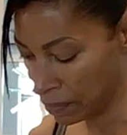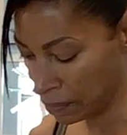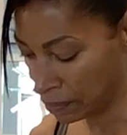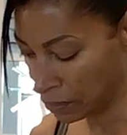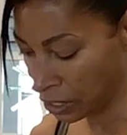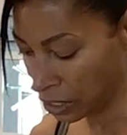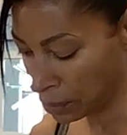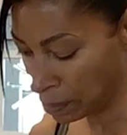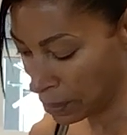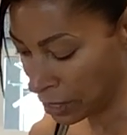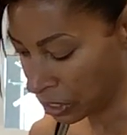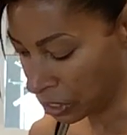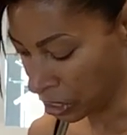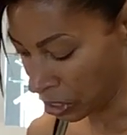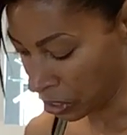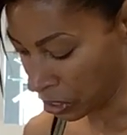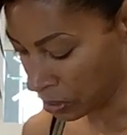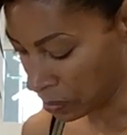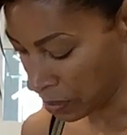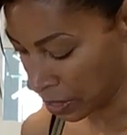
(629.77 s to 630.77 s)
just be
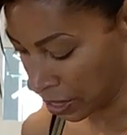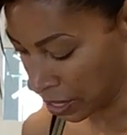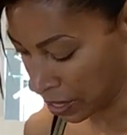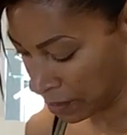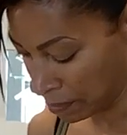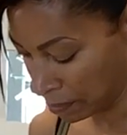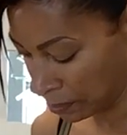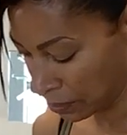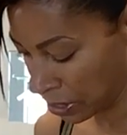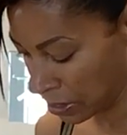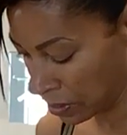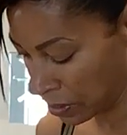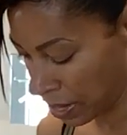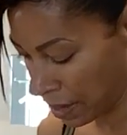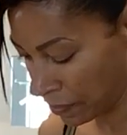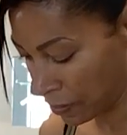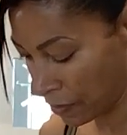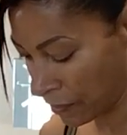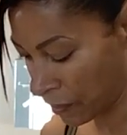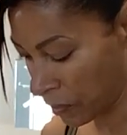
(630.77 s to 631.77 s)
gentle with it. You don't
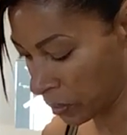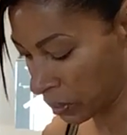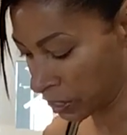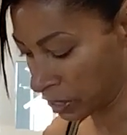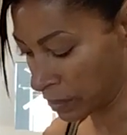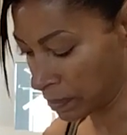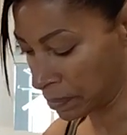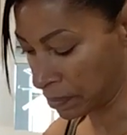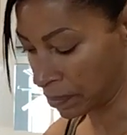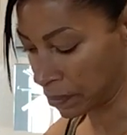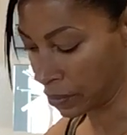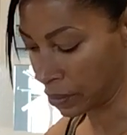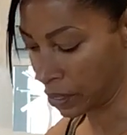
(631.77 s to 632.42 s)
have to force them.